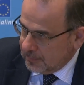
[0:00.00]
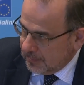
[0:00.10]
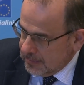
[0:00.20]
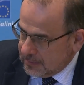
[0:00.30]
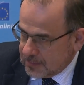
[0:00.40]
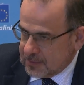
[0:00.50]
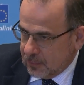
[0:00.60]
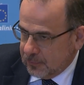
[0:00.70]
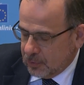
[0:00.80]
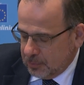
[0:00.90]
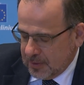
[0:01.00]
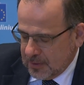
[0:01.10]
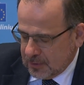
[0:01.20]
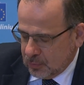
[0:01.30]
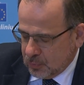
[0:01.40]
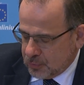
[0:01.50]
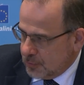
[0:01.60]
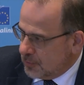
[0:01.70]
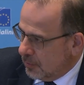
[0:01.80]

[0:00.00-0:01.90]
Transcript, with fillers: leaders of the European institutions.